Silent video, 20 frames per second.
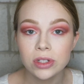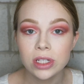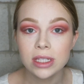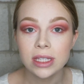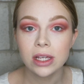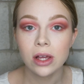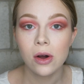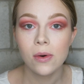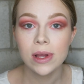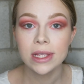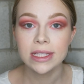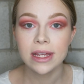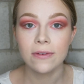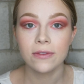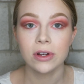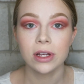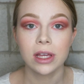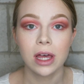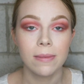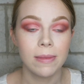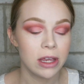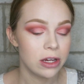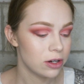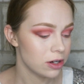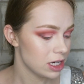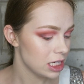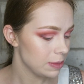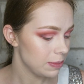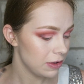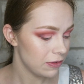So just like always, after I cut my
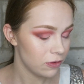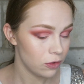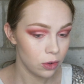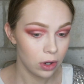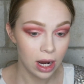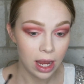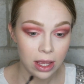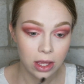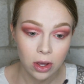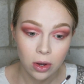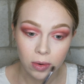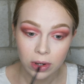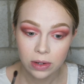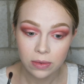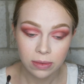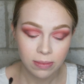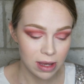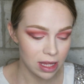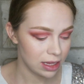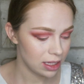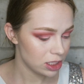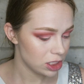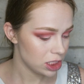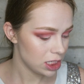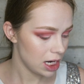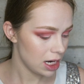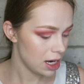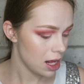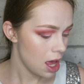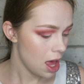crease before I go in with my lid
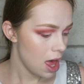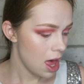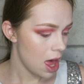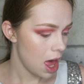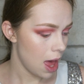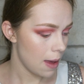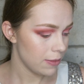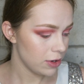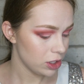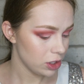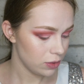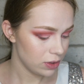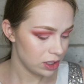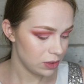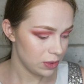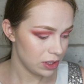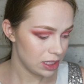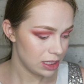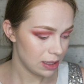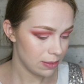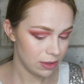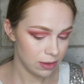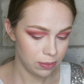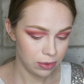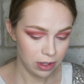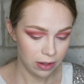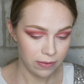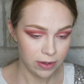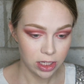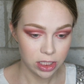shade, I'm going to go in with some of
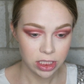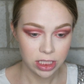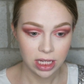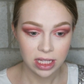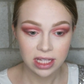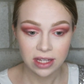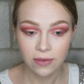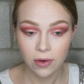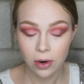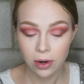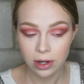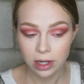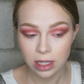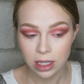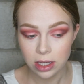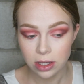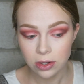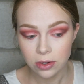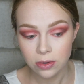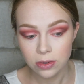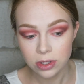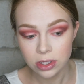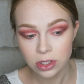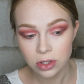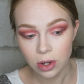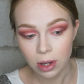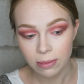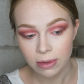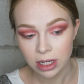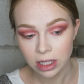the previous shades I've already used.
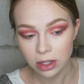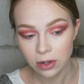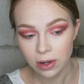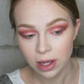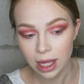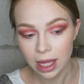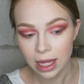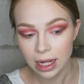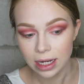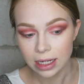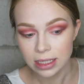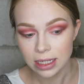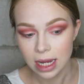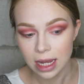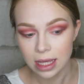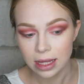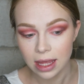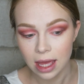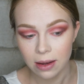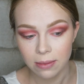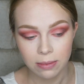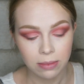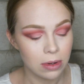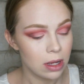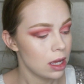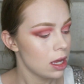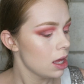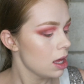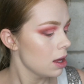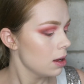So I'm going to go ahead and take that
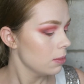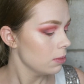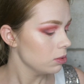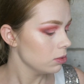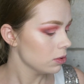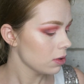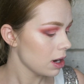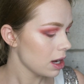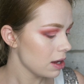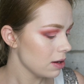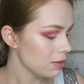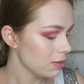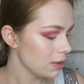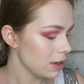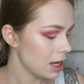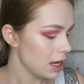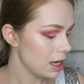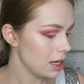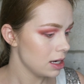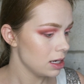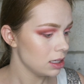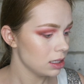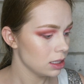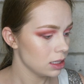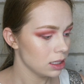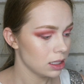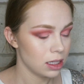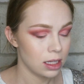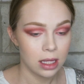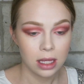bright red
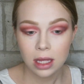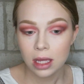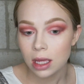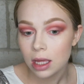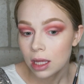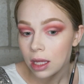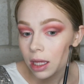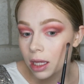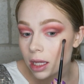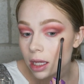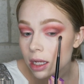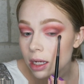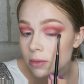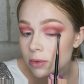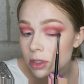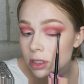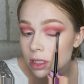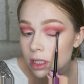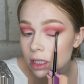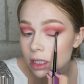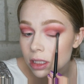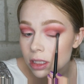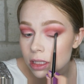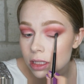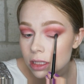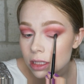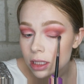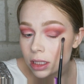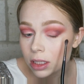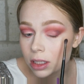and I'm just gonna
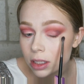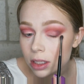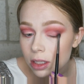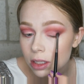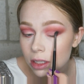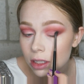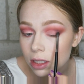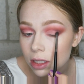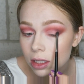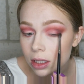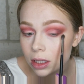stick it